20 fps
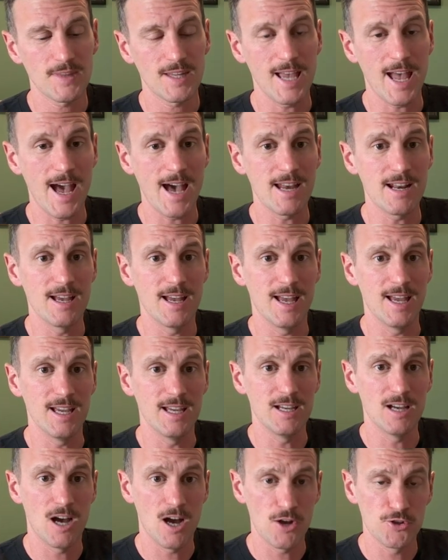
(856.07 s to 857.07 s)
at
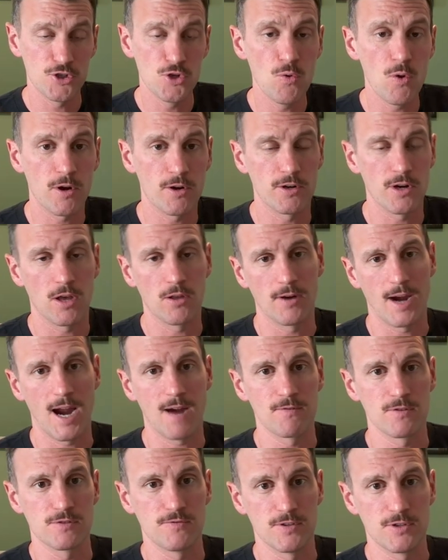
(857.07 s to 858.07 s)
a $200
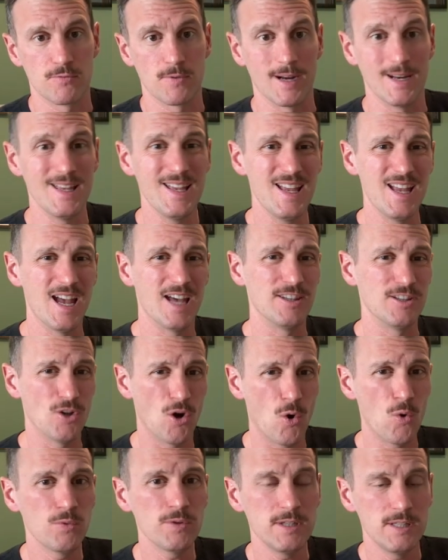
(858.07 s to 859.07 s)
average visit rate. And the
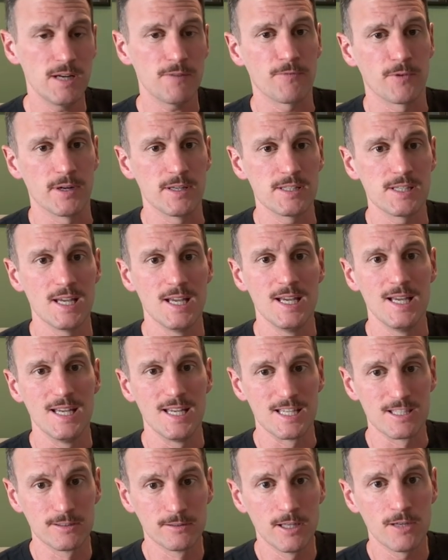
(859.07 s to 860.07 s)
only difference
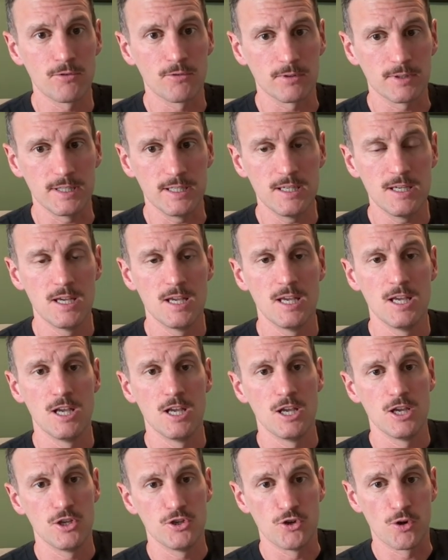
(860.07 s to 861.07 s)
is literally
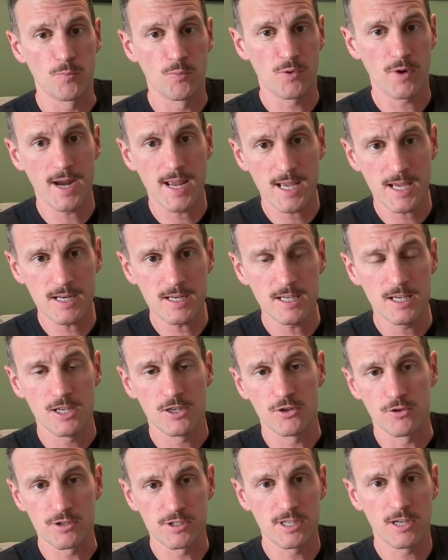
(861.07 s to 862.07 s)
your brand,
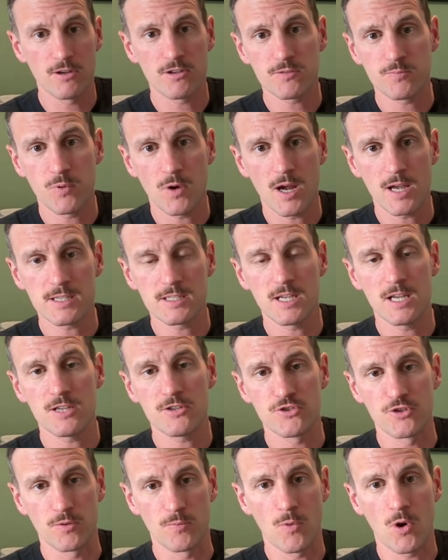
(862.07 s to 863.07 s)
your sales
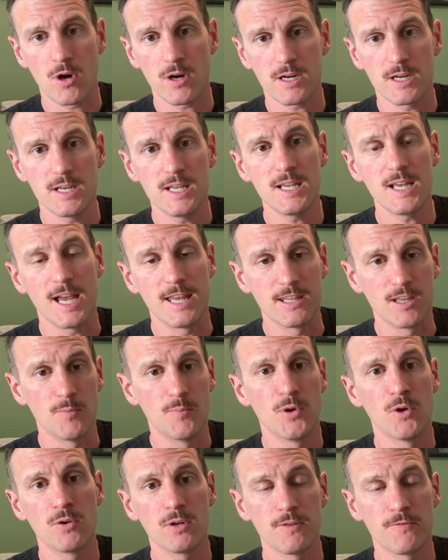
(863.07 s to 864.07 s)
process, your marketing, and the
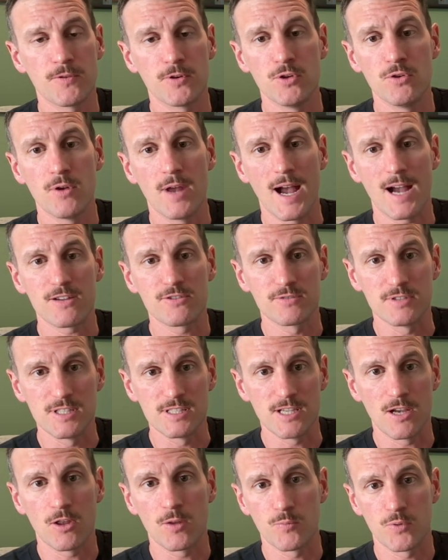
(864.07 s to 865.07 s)
ability for you to actually
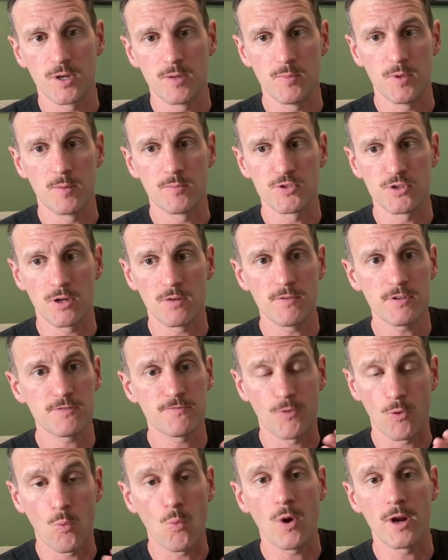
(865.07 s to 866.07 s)
sell a premium service
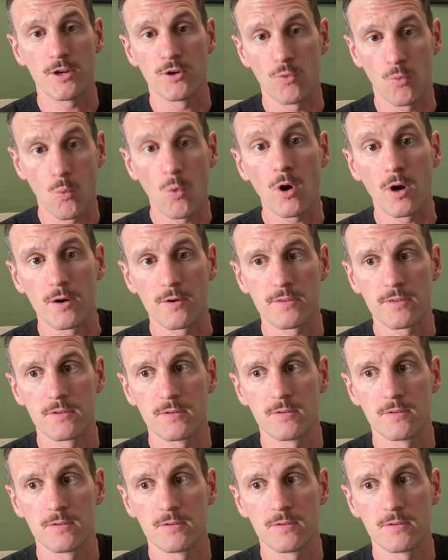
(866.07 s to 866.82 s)
for what you're worth.